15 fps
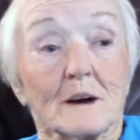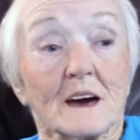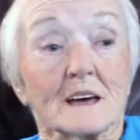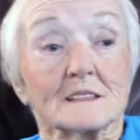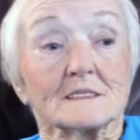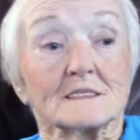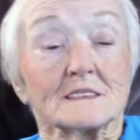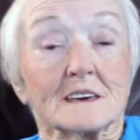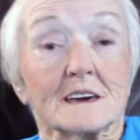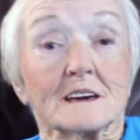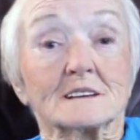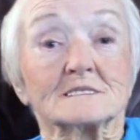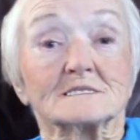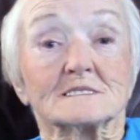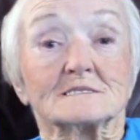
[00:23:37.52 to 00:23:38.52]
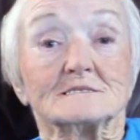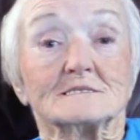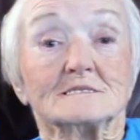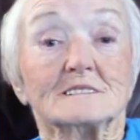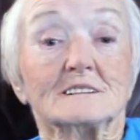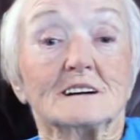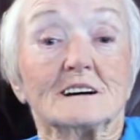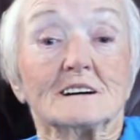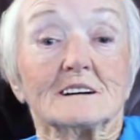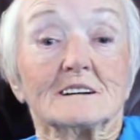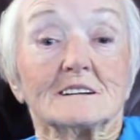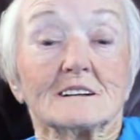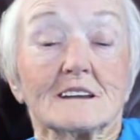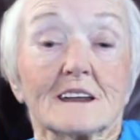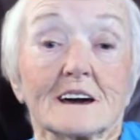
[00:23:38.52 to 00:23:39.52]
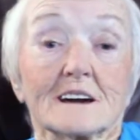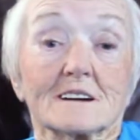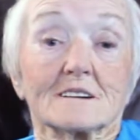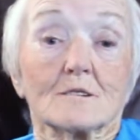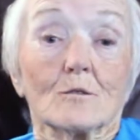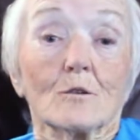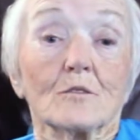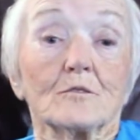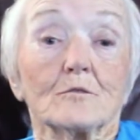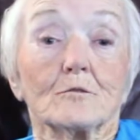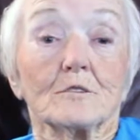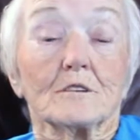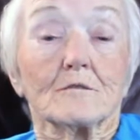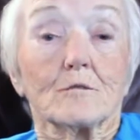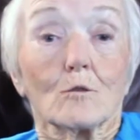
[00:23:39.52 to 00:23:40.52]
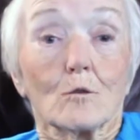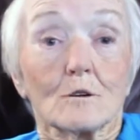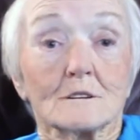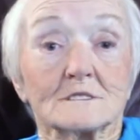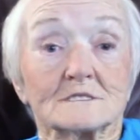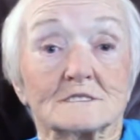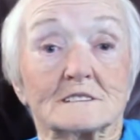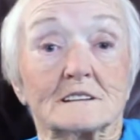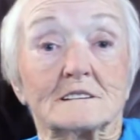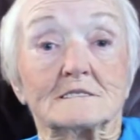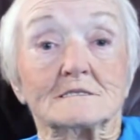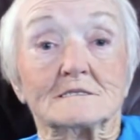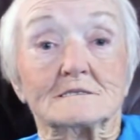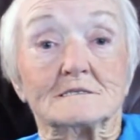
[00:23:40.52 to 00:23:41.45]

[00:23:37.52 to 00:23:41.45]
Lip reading: bad things, like going through divorce and